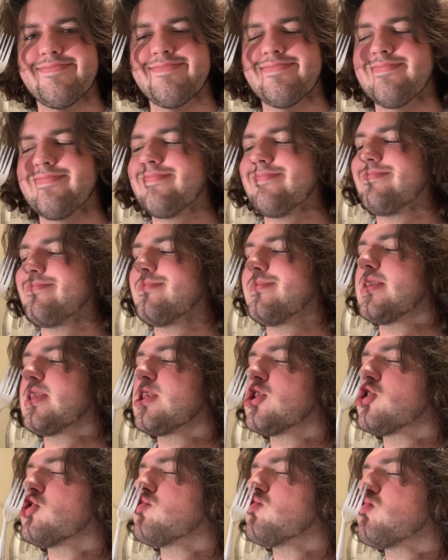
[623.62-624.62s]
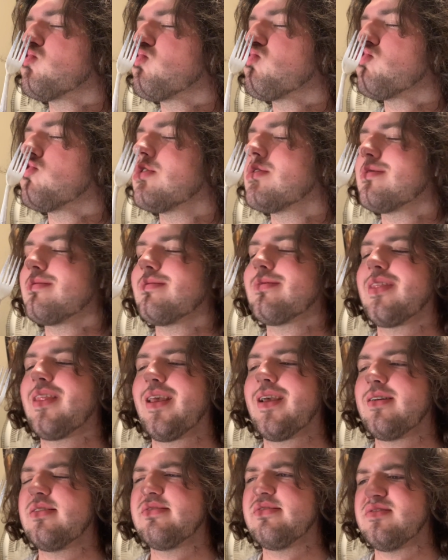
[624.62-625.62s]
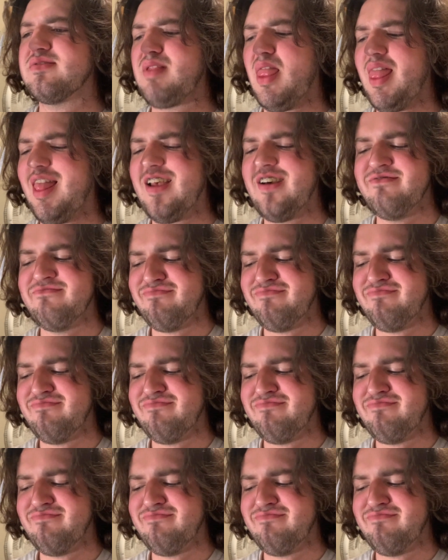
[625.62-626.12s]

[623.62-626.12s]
Bada bing, bada boom, you got a new fork.